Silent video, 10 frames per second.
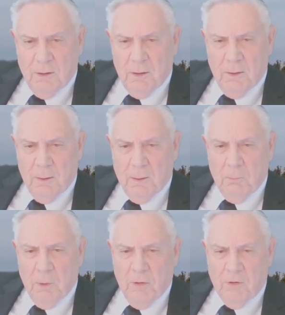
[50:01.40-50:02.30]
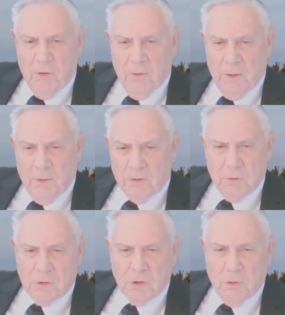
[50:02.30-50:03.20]
Uh, a mother and
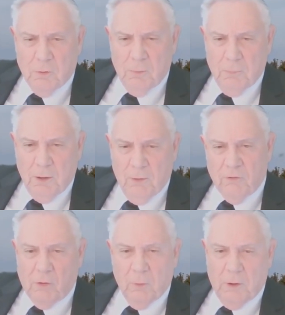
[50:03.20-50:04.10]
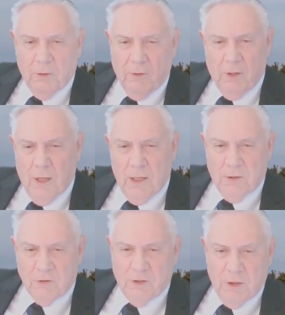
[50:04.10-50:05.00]
two children being thrown into the
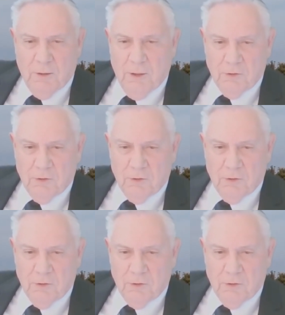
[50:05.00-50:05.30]
lion's den,